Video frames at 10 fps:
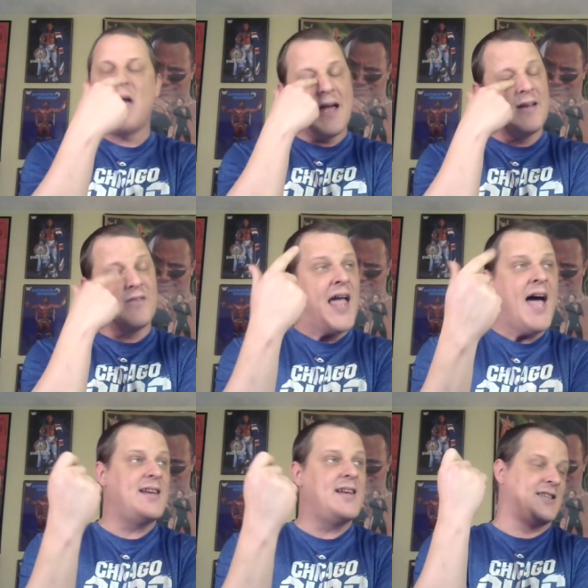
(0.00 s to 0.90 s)
Man, if
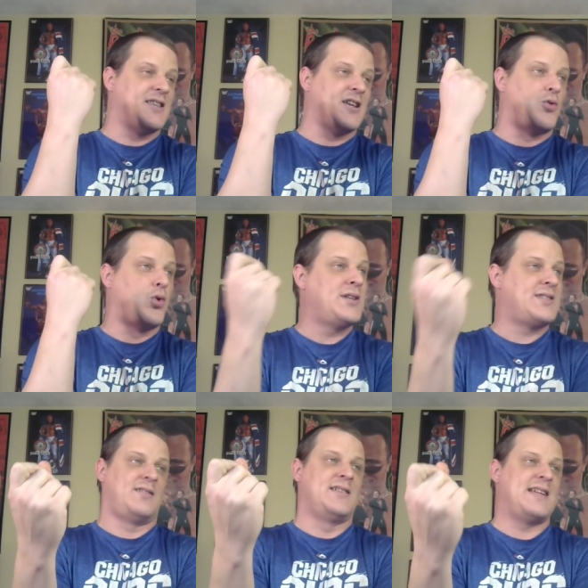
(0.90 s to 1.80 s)
that isn't the
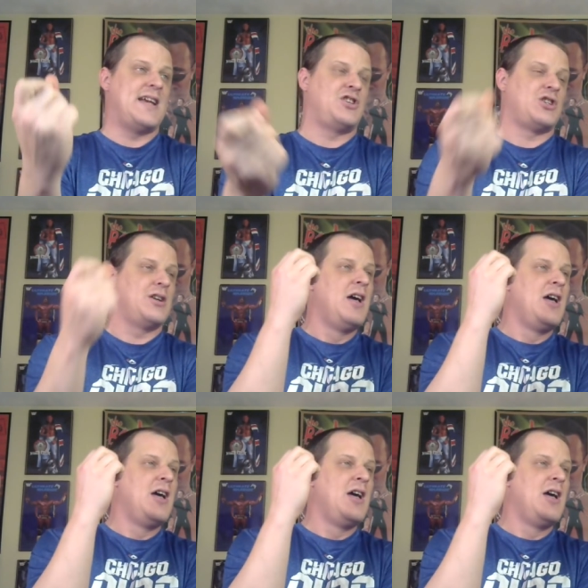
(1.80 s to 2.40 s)
crystallization,